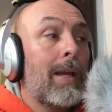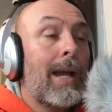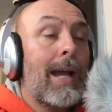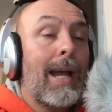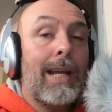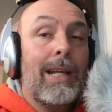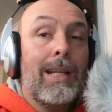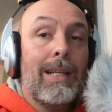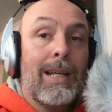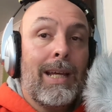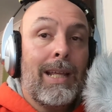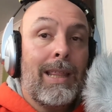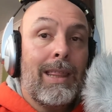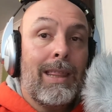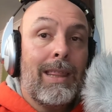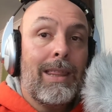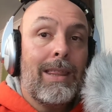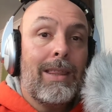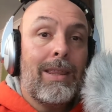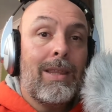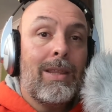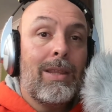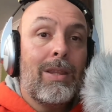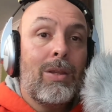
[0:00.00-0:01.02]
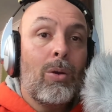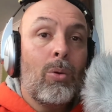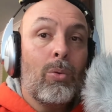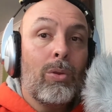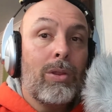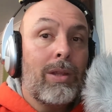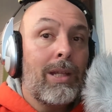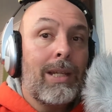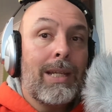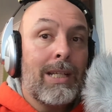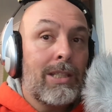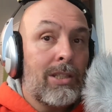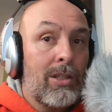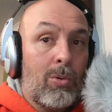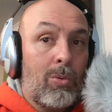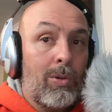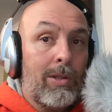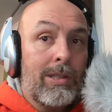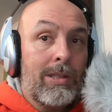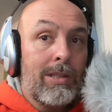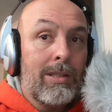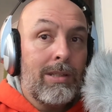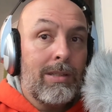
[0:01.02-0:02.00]
I don't think that's
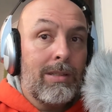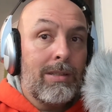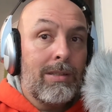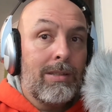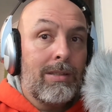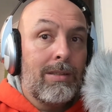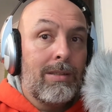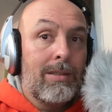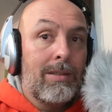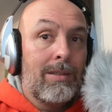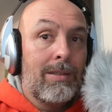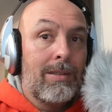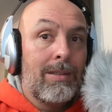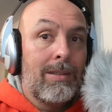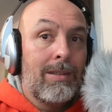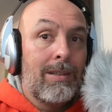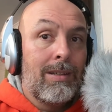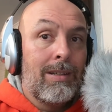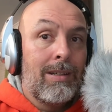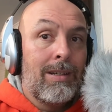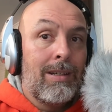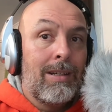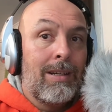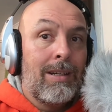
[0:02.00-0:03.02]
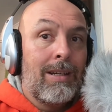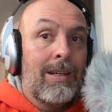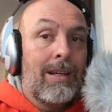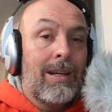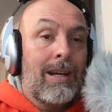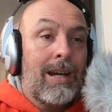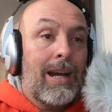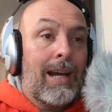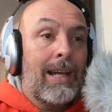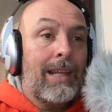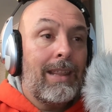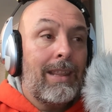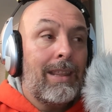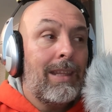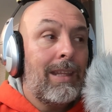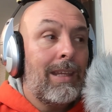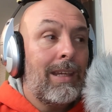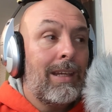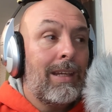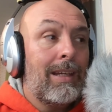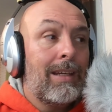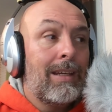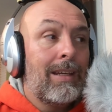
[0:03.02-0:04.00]
coincidence. I
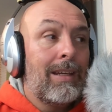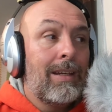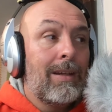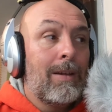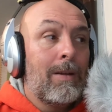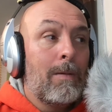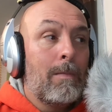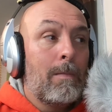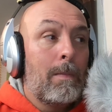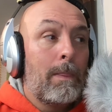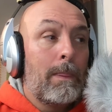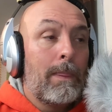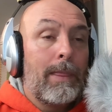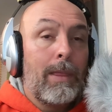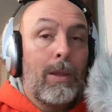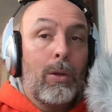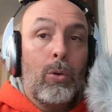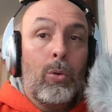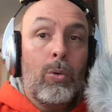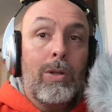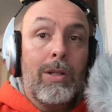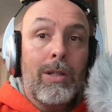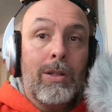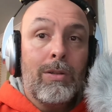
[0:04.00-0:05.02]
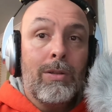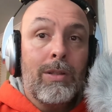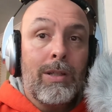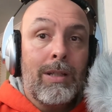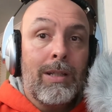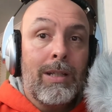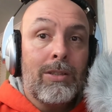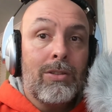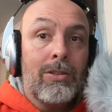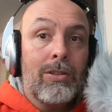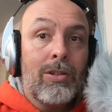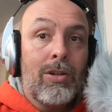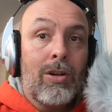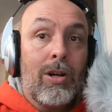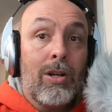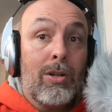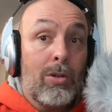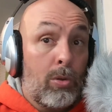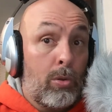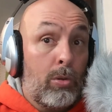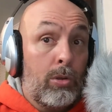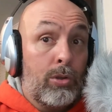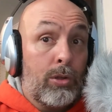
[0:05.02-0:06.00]
think who killed the electric car,
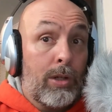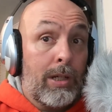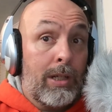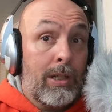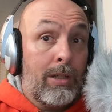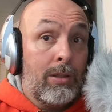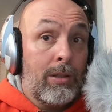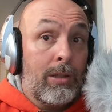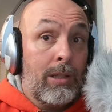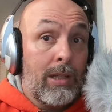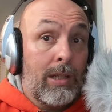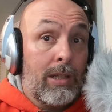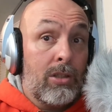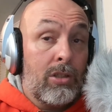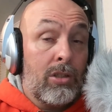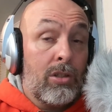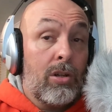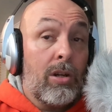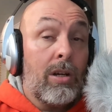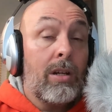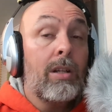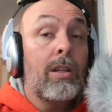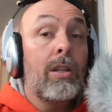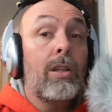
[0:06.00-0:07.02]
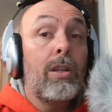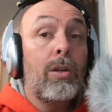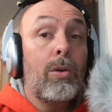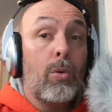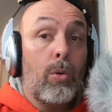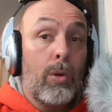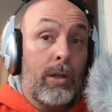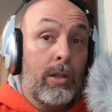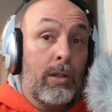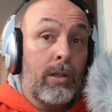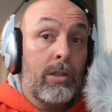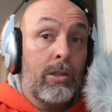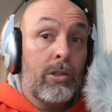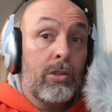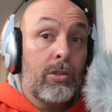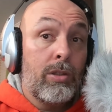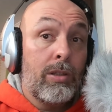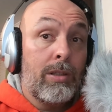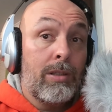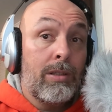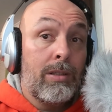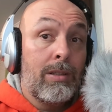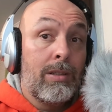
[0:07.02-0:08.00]
or who tried to kill the electric car? The oil
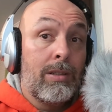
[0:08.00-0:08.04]
industry.